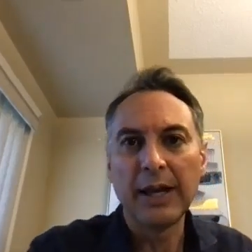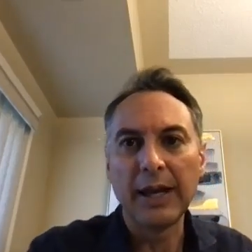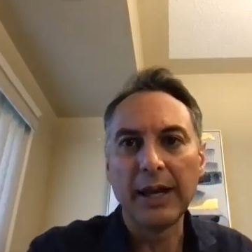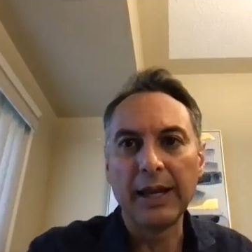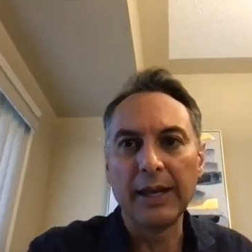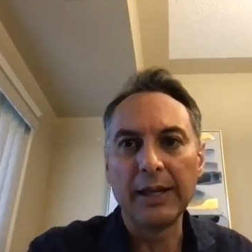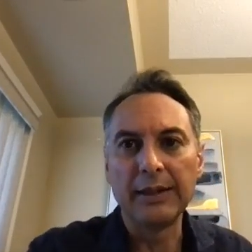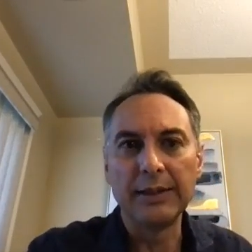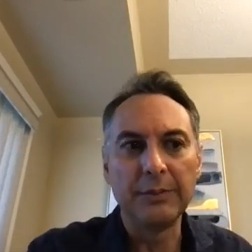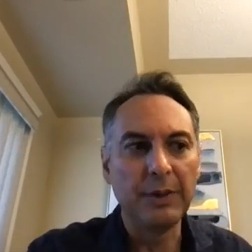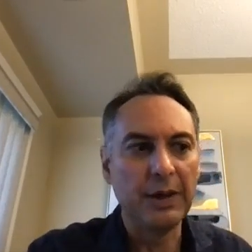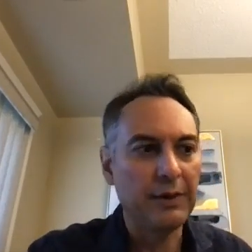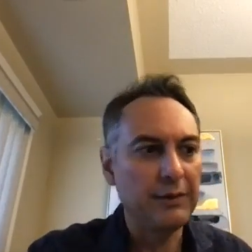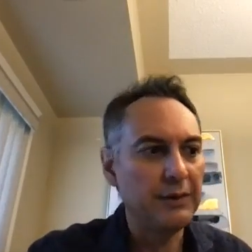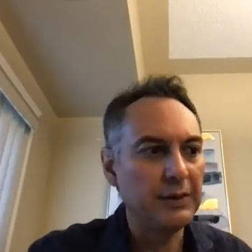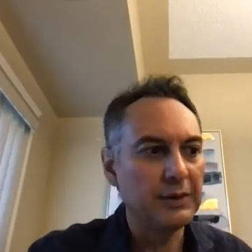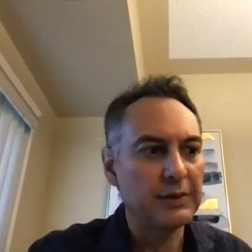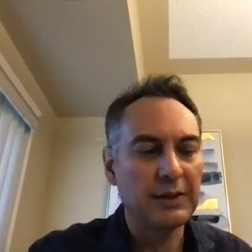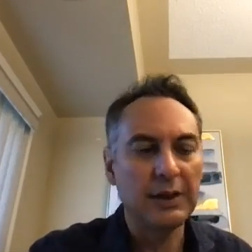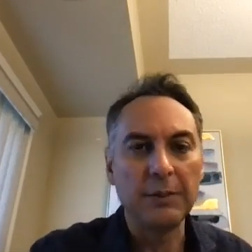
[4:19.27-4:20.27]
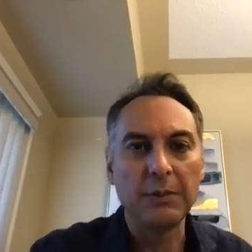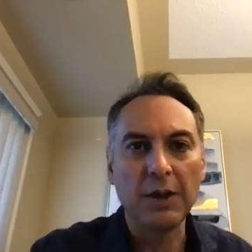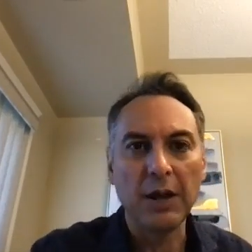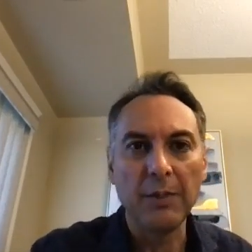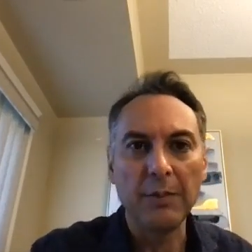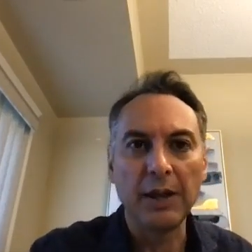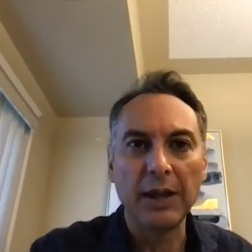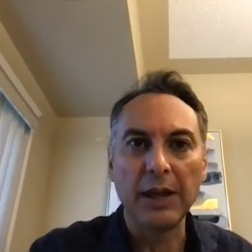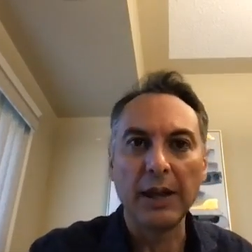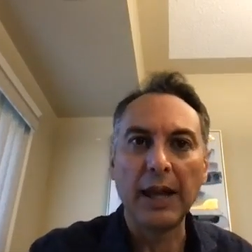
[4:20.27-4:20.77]
And the benefits keep
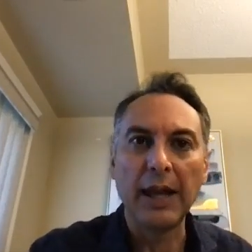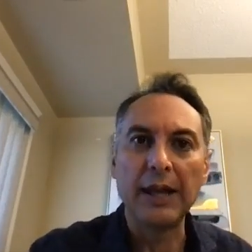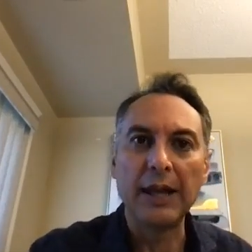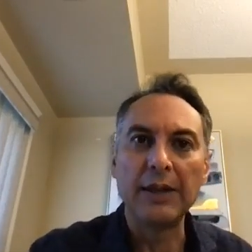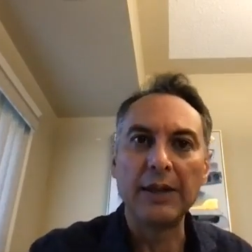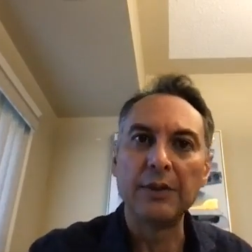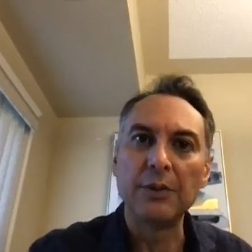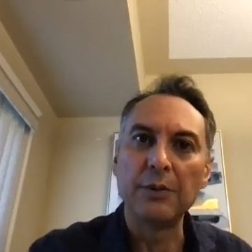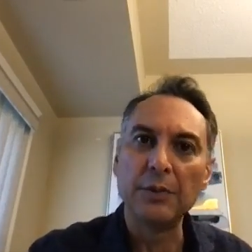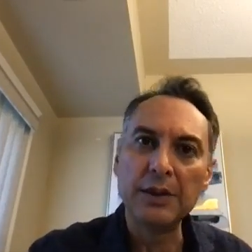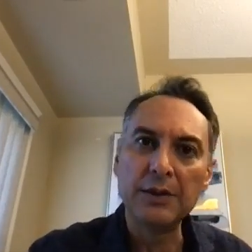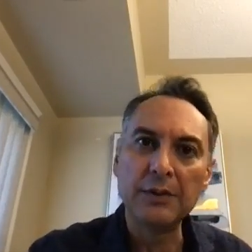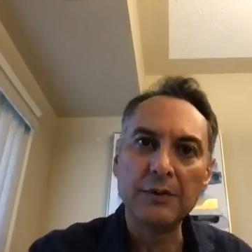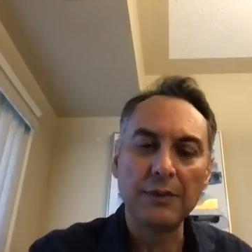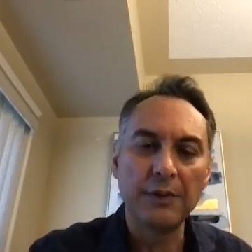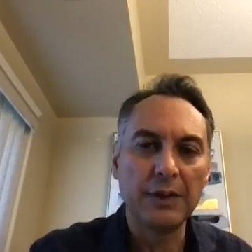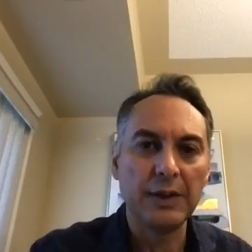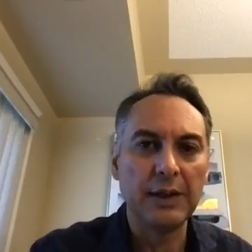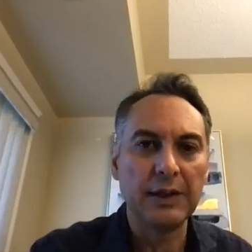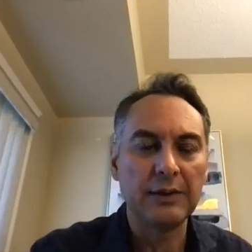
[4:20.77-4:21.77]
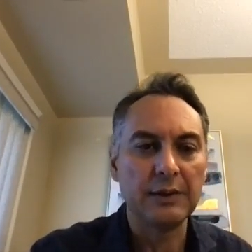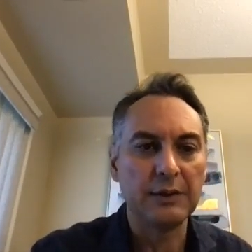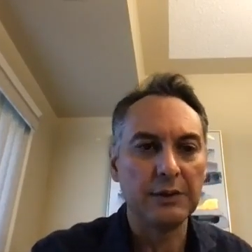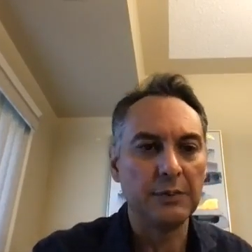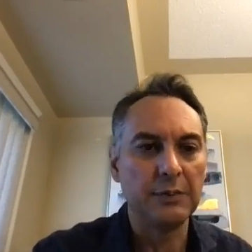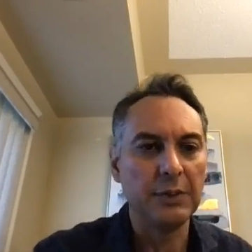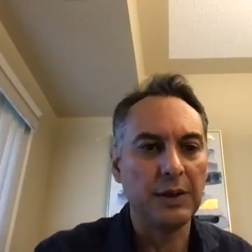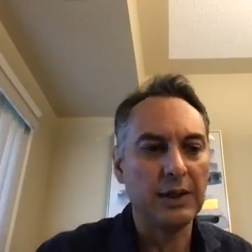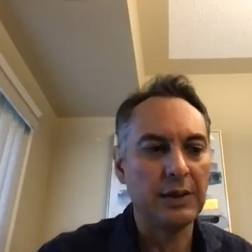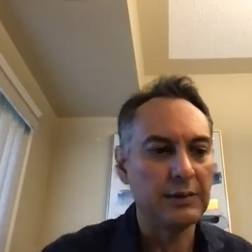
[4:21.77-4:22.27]
coming. And the reason for this is
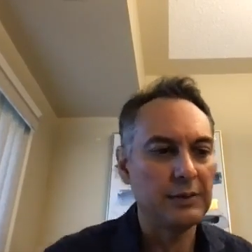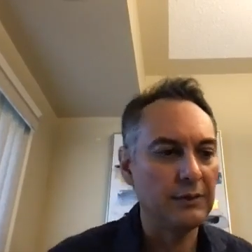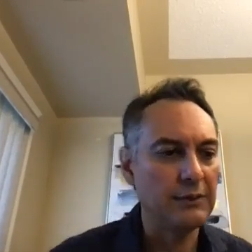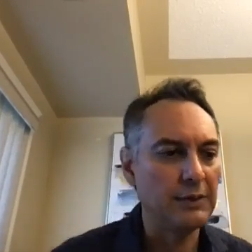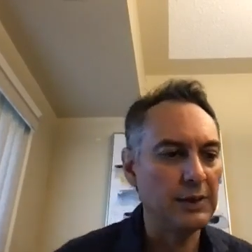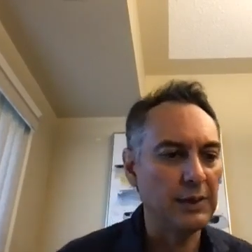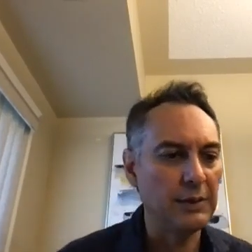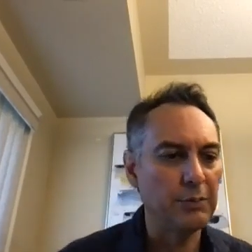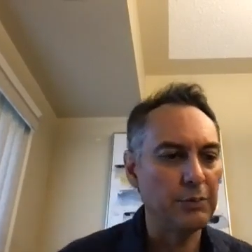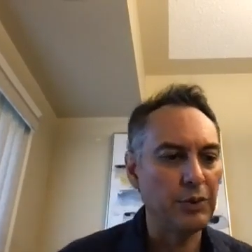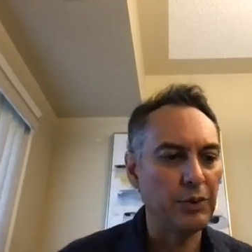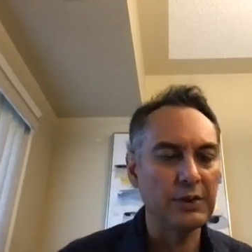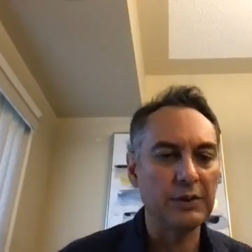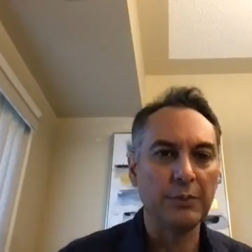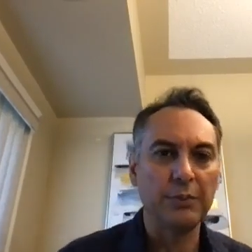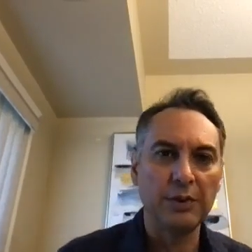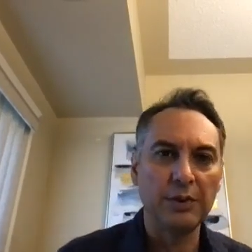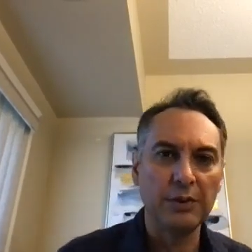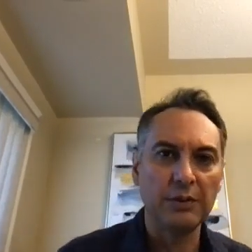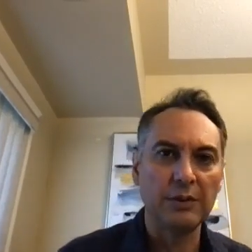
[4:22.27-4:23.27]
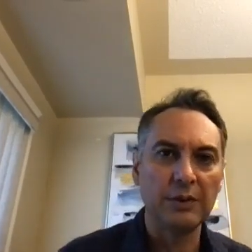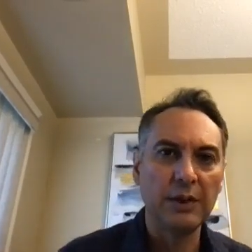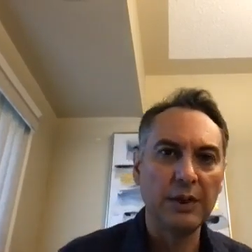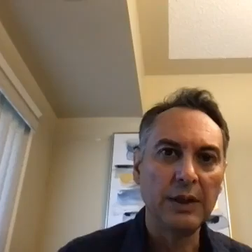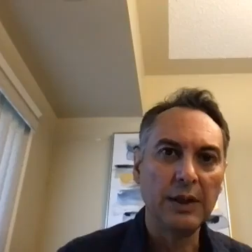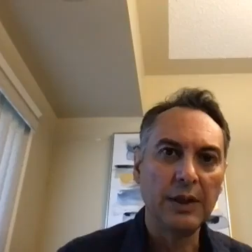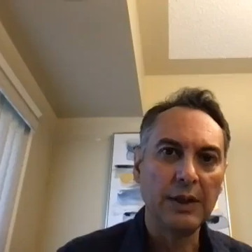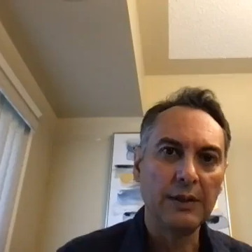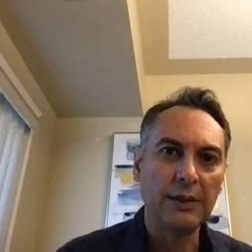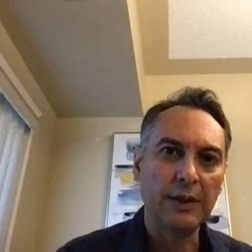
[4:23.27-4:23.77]
because of the principles
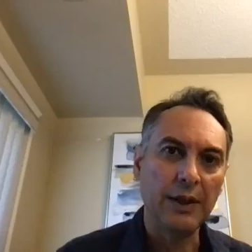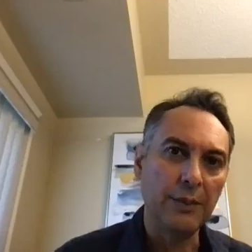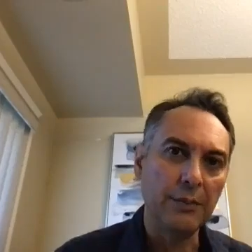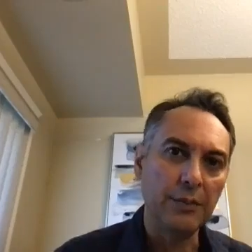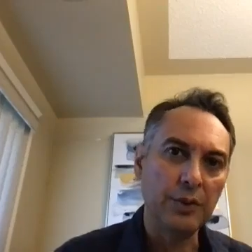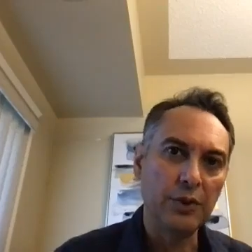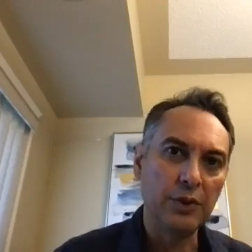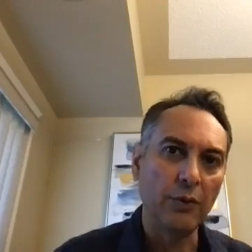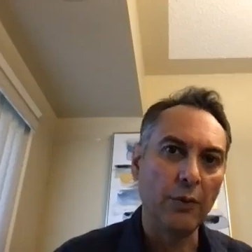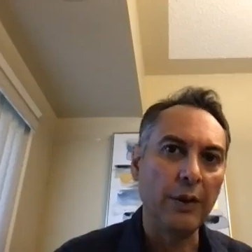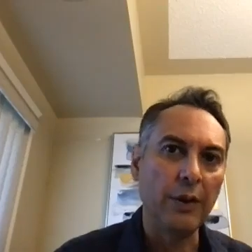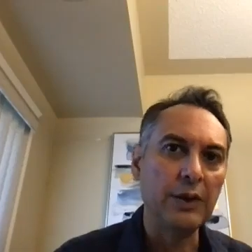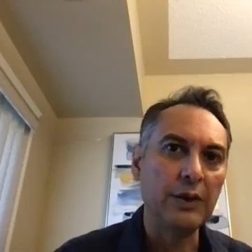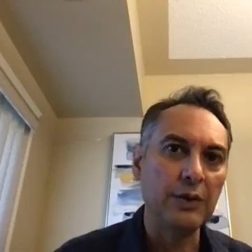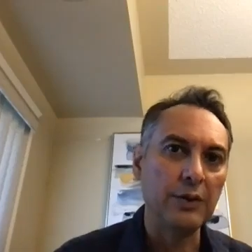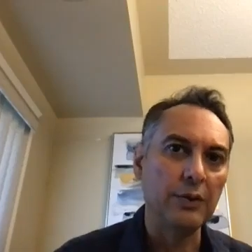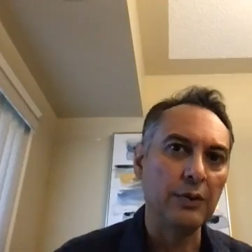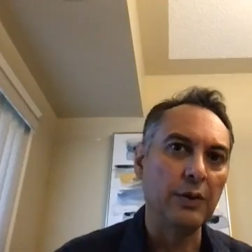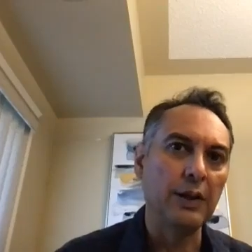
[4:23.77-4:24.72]
that I'm showing you.